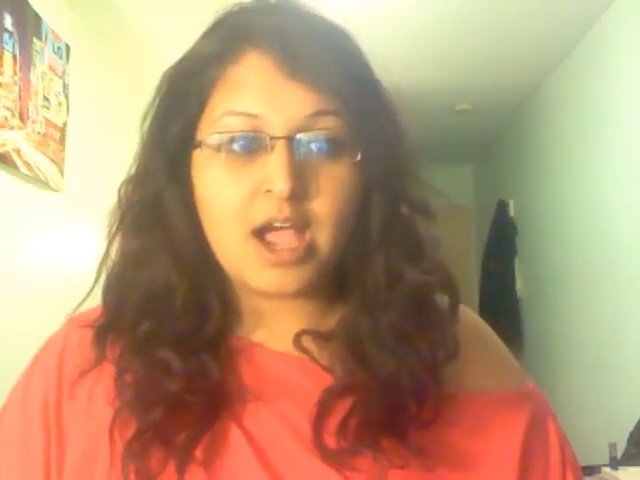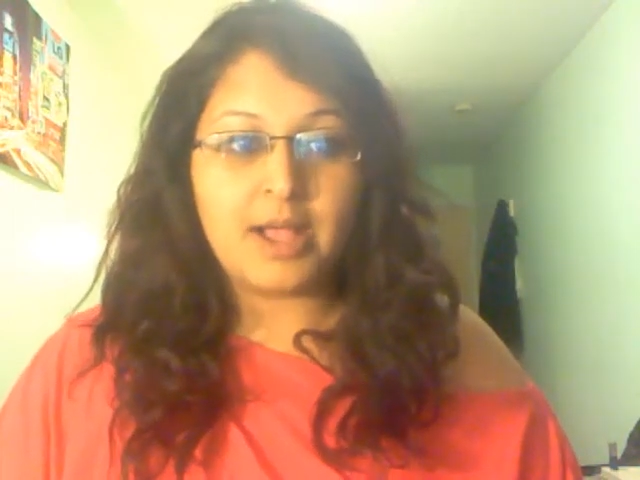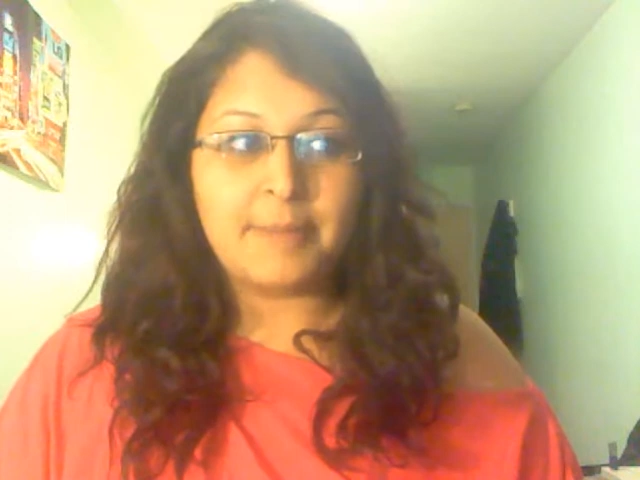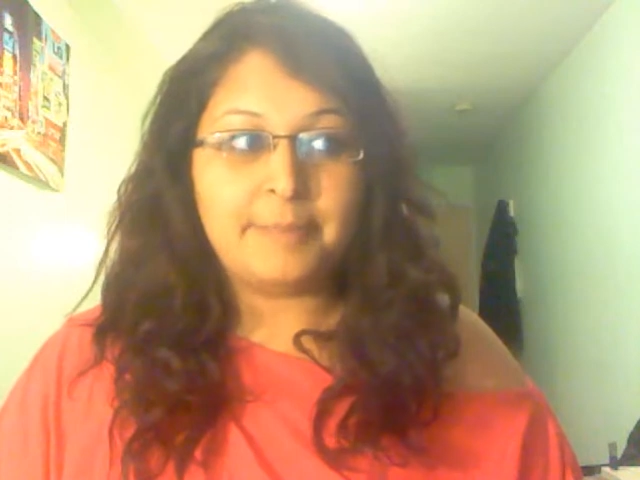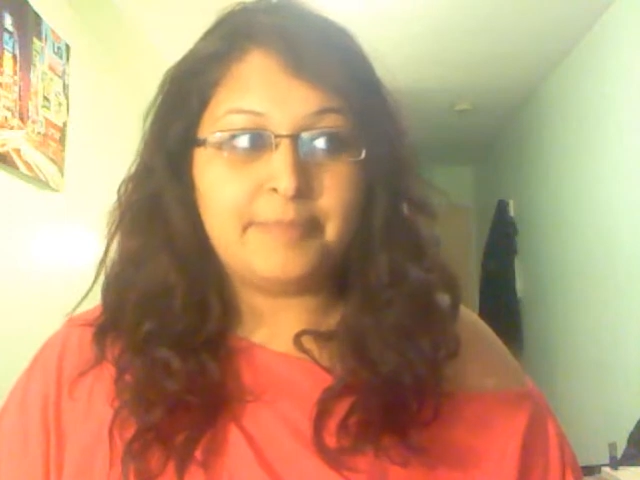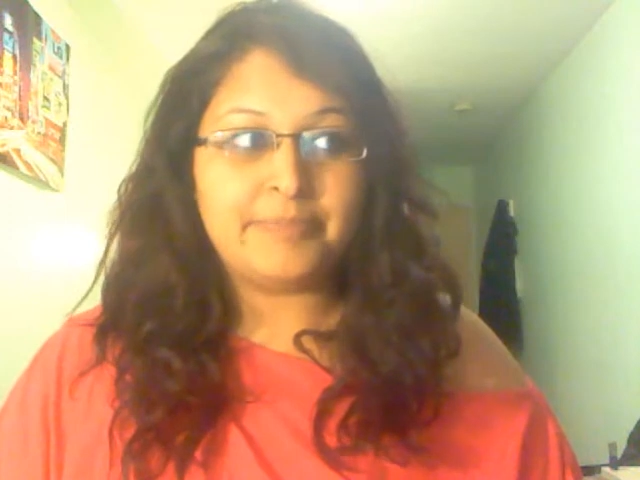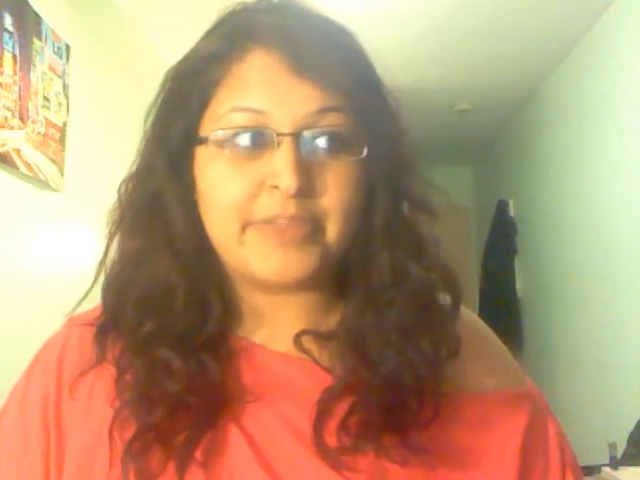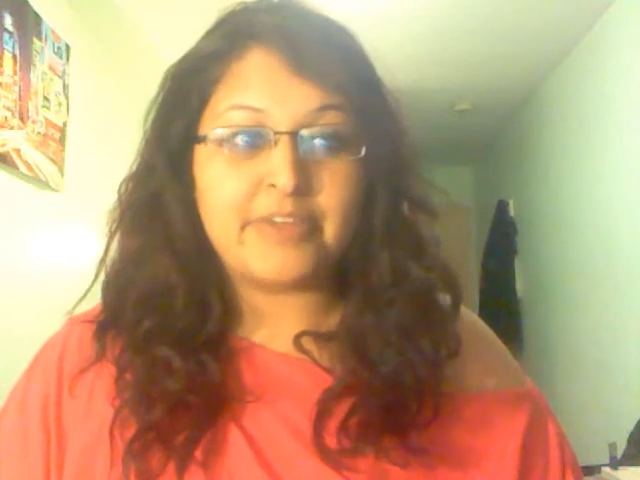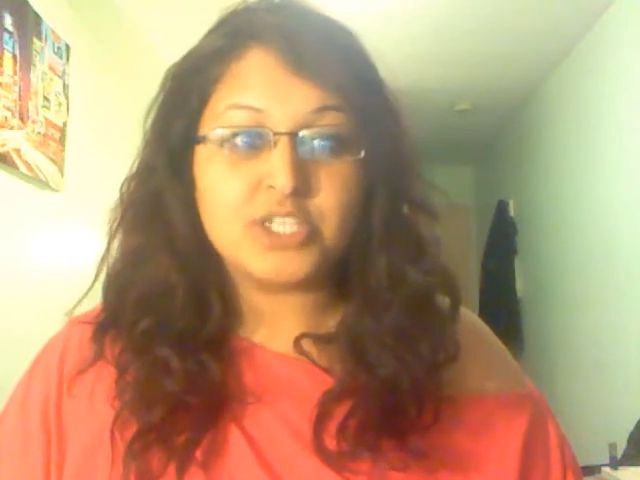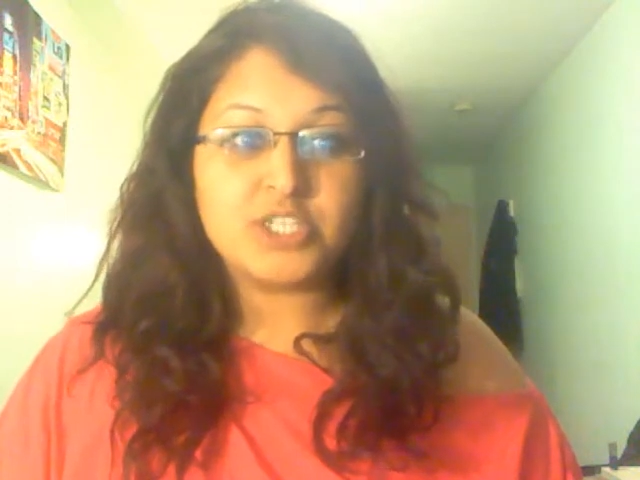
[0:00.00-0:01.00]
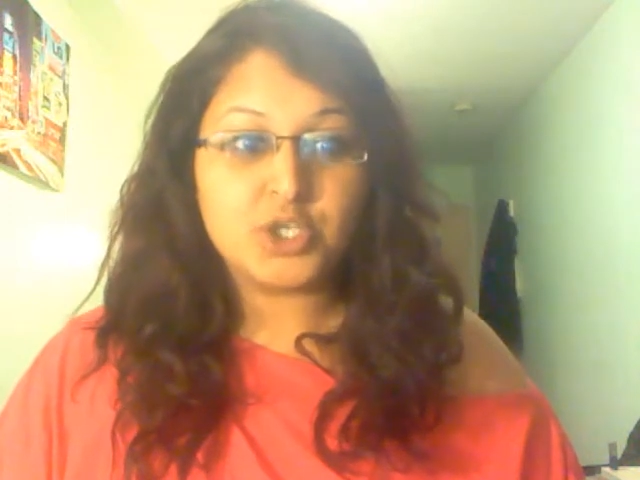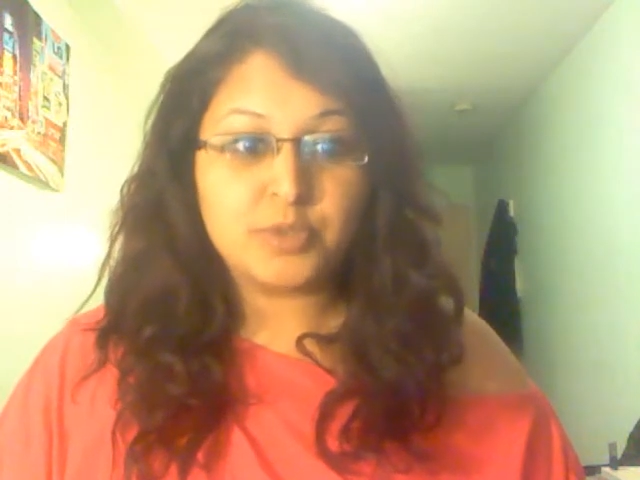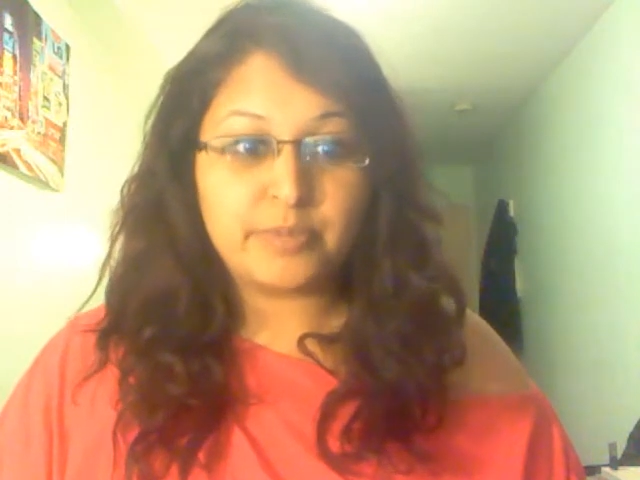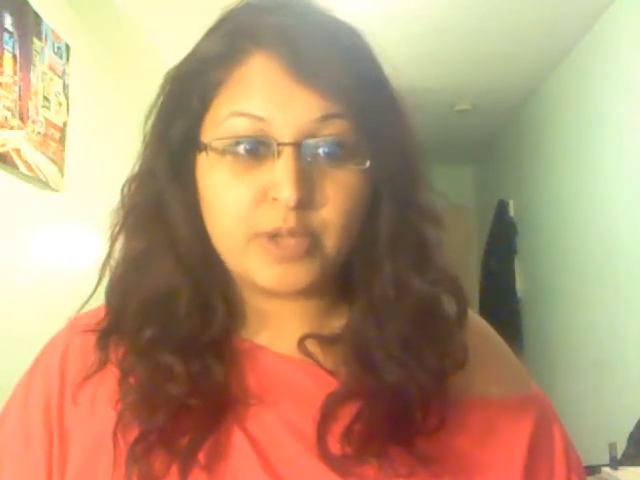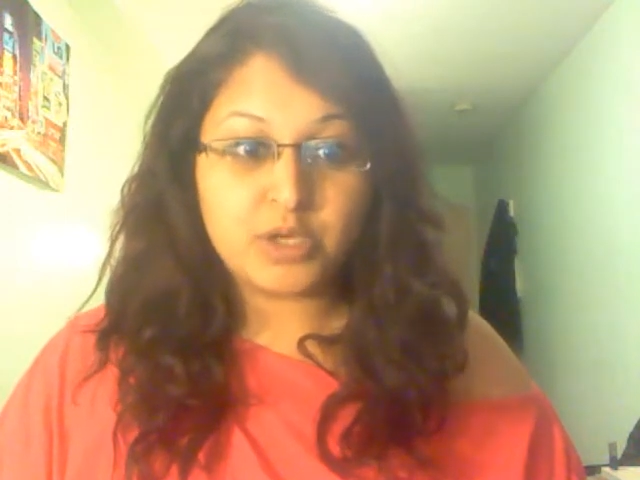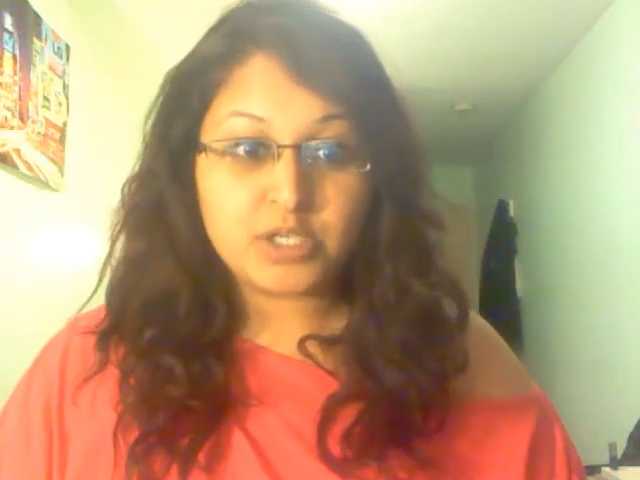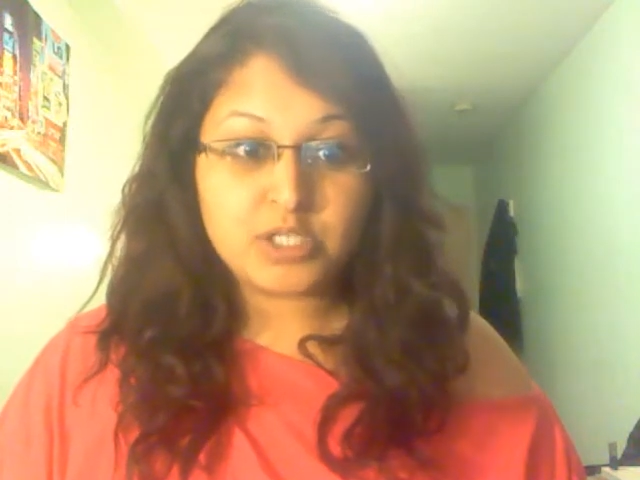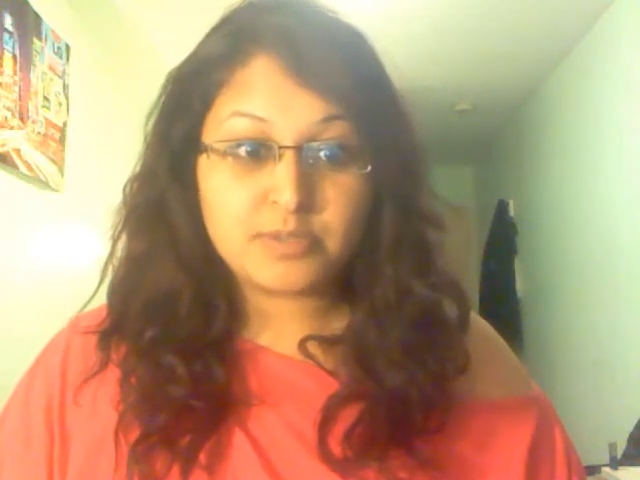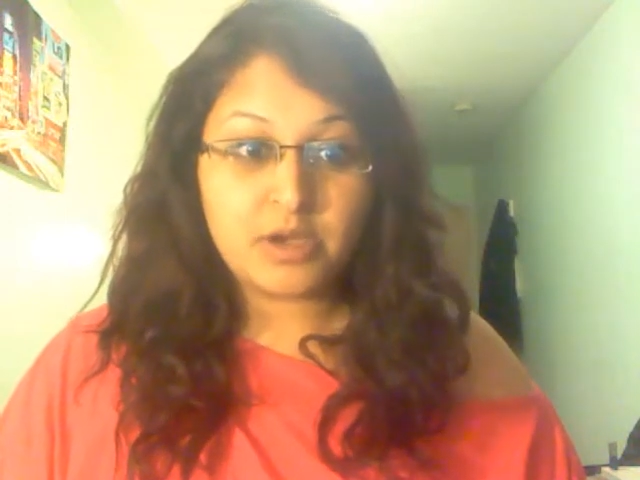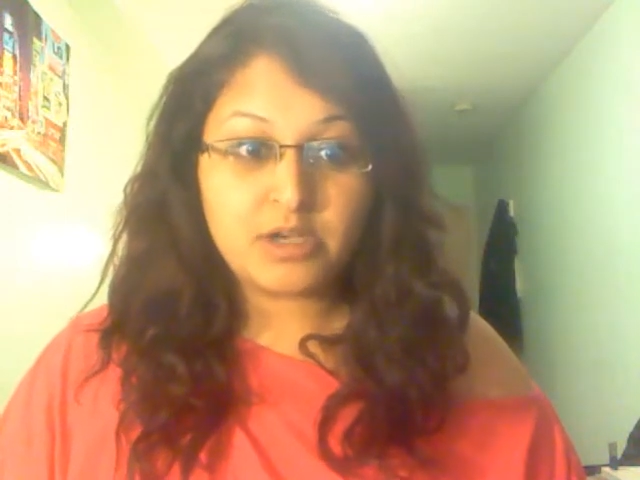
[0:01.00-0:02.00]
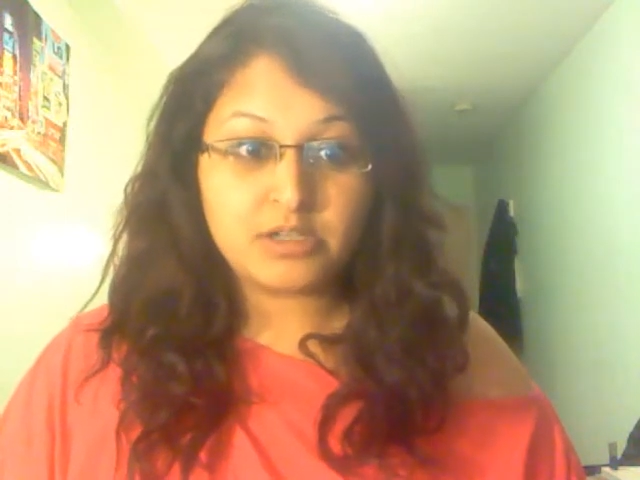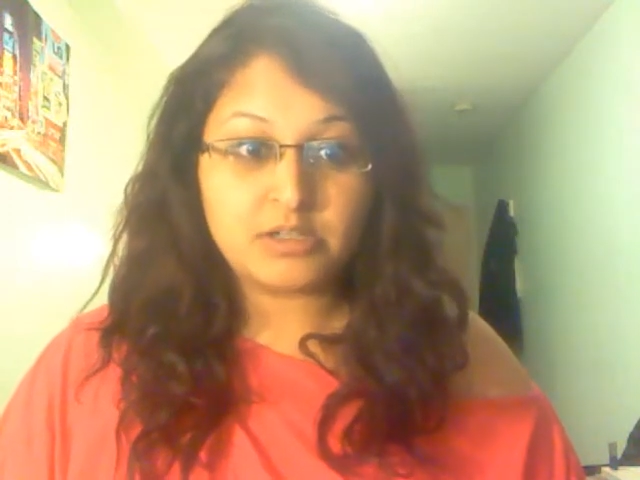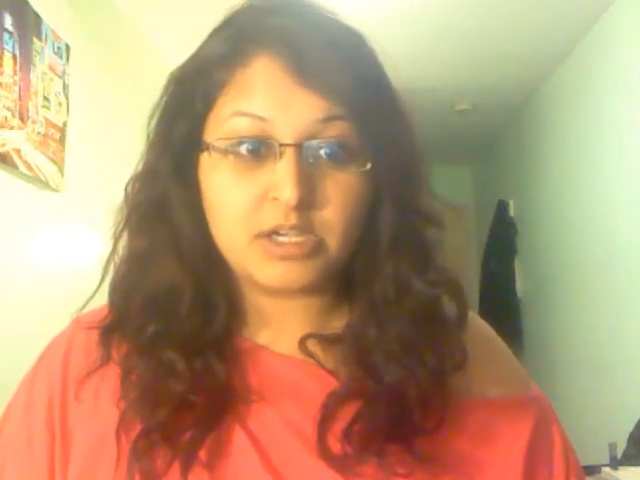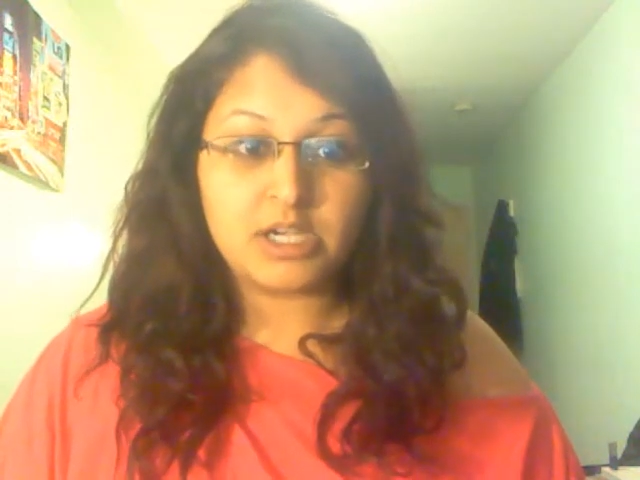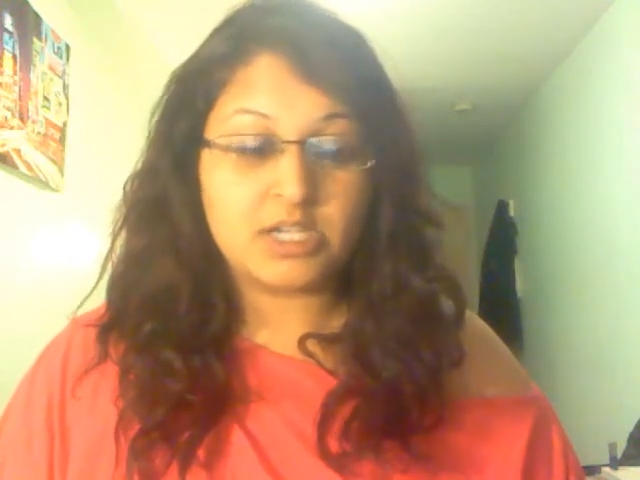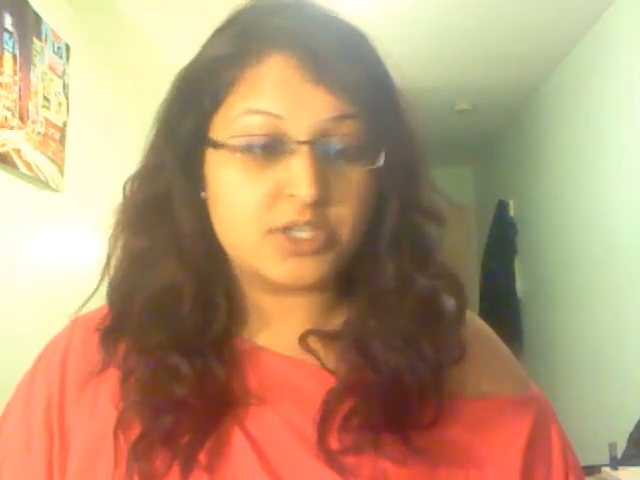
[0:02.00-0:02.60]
um, there is a new blog spot uh,